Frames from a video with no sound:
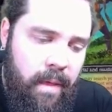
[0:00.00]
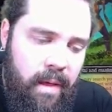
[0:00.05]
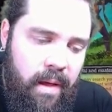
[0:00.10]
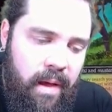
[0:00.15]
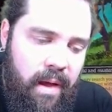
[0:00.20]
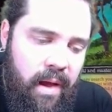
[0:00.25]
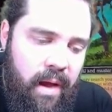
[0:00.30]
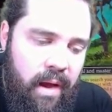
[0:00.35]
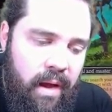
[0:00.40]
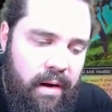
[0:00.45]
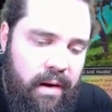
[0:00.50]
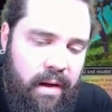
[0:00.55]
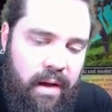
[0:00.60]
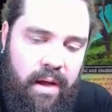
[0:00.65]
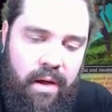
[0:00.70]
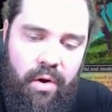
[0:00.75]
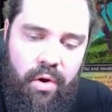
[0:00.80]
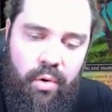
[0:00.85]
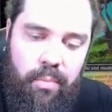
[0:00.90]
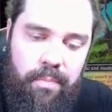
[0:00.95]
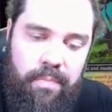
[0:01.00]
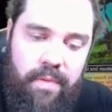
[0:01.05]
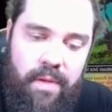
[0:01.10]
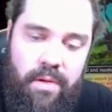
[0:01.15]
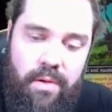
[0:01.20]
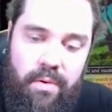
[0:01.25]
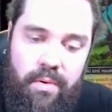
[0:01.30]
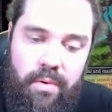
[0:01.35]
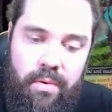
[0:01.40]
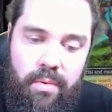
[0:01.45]
And I hope that
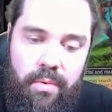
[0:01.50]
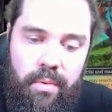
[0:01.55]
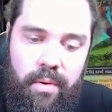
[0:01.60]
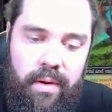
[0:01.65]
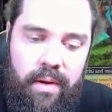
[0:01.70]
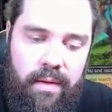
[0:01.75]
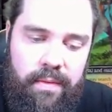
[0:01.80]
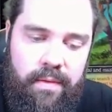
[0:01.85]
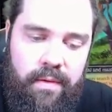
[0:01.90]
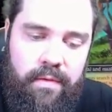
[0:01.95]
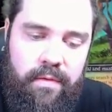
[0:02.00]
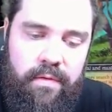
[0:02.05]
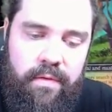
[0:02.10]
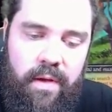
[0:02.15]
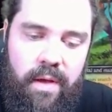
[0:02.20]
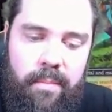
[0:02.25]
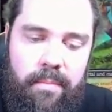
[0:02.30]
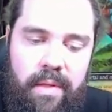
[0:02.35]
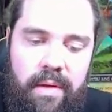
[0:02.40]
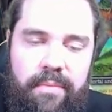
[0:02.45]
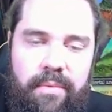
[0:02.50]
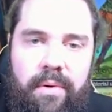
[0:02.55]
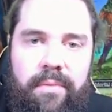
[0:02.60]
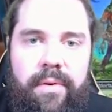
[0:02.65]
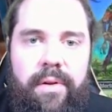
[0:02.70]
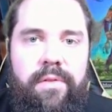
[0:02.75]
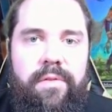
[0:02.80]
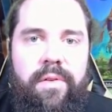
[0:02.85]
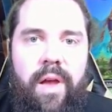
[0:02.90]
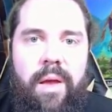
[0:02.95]
you get the same level
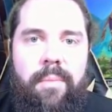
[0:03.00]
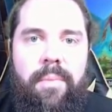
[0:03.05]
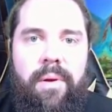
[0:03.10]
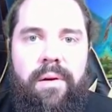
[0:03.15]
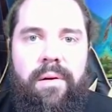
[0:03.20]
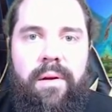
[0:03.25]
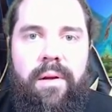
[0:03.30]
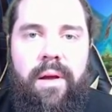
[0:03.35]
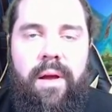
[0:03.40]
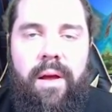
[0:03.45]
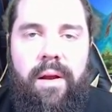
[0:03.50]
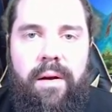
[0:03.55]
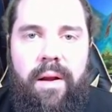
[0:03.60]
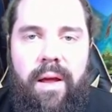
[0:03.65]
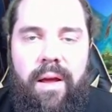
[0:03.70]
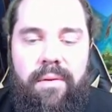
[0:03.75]
of excitement and